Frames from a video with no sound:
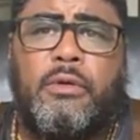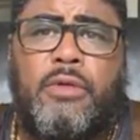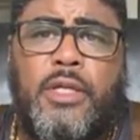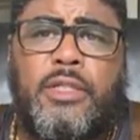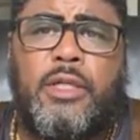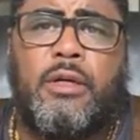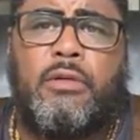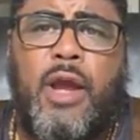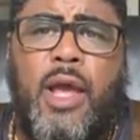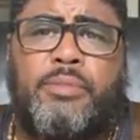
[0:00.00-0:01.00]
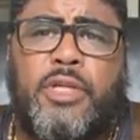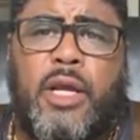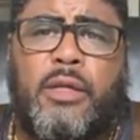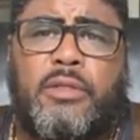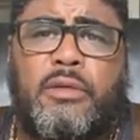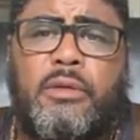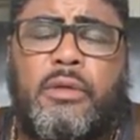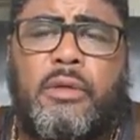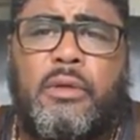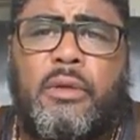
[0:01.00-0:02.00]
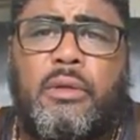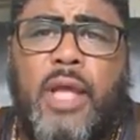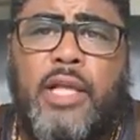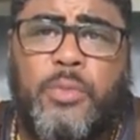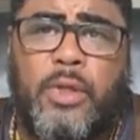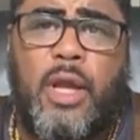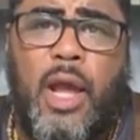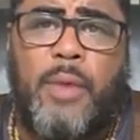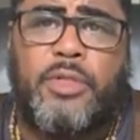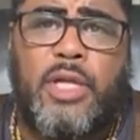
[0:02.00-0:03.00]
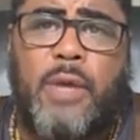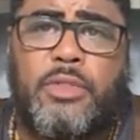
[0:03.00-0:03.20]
Crusty the crab jakes. That's what Yahushua